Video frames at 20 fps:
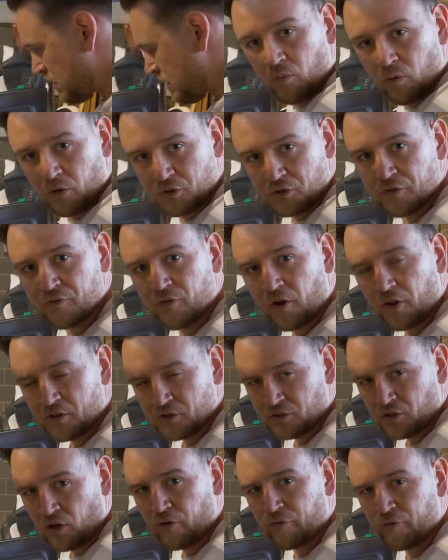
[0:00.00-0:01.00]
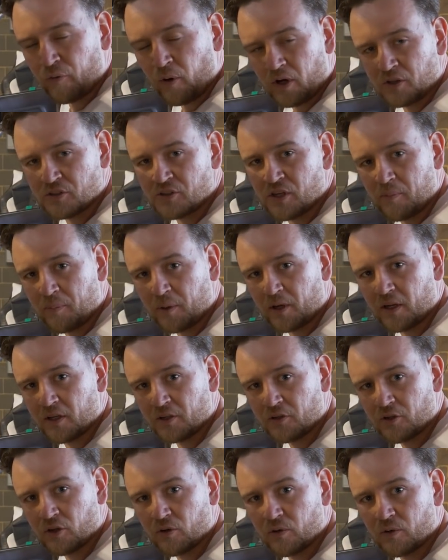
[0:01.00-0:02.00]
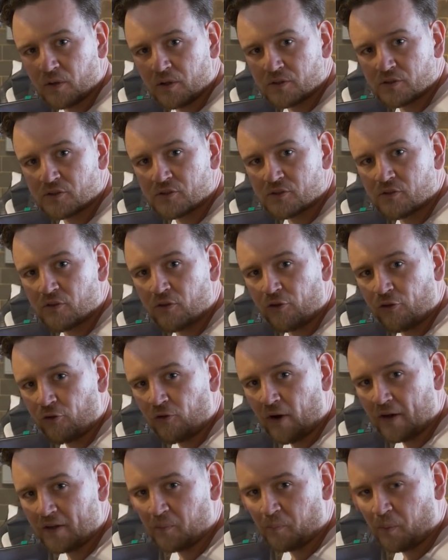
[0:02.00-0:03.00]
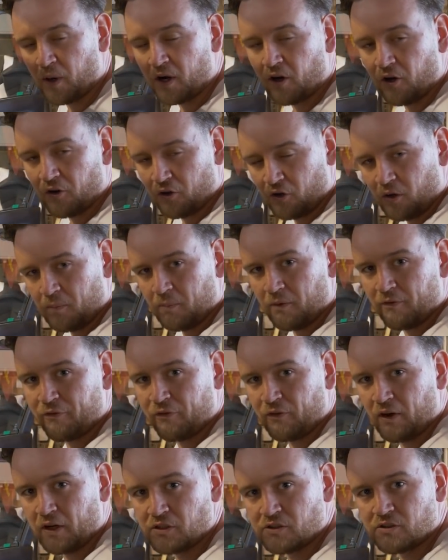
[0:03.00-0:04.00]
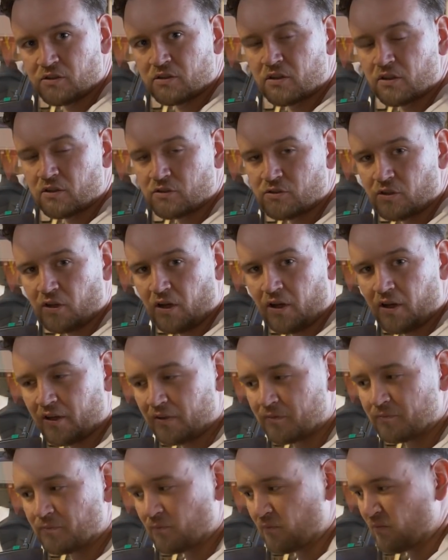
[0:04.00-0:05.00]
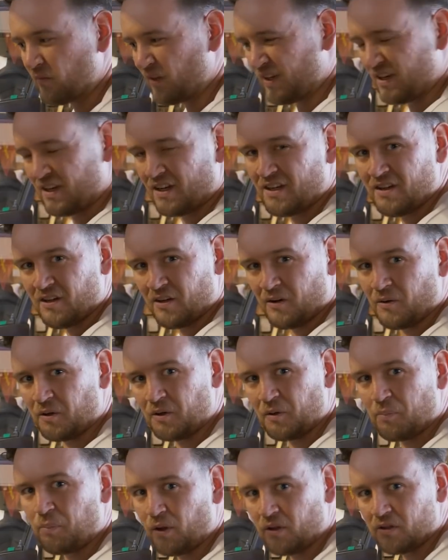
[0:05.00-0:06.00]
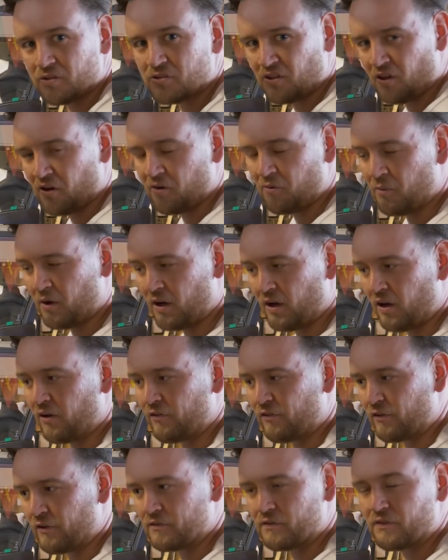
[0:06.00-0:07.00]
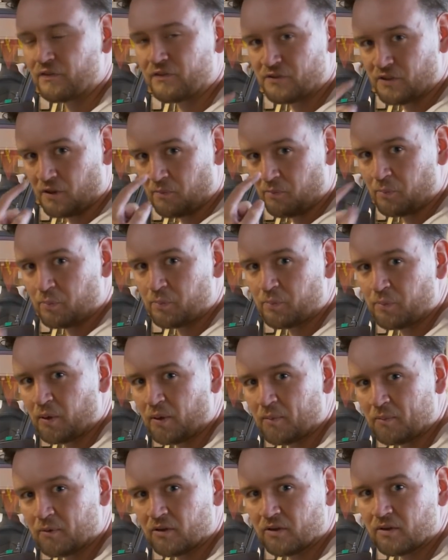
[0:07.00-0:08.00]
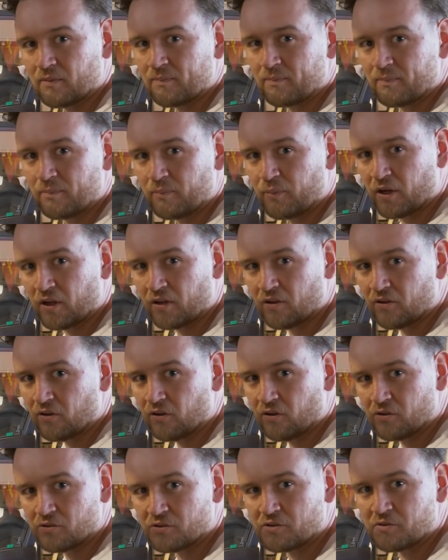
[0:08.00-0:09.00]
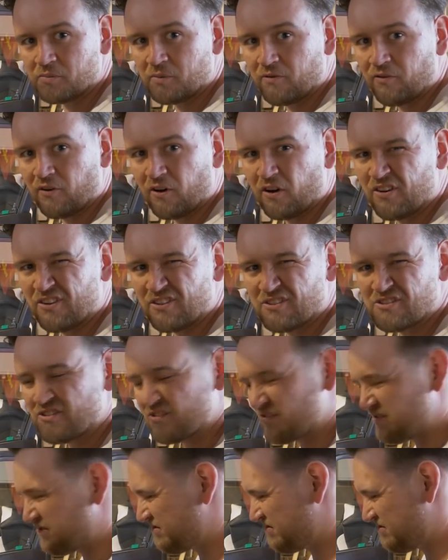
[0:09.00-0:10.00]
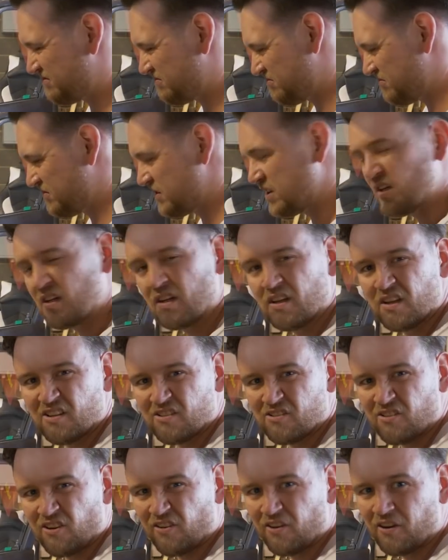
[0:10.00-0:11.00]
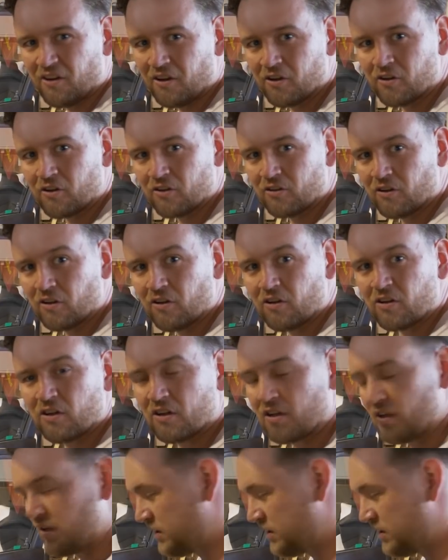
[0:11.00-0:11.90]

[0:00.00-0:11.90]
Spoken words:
Once you've got this off, what I typically do is thread it back on a couple of threads, because when you pull the steering wheel off, I've seen people break their noses before and it's not really a good look.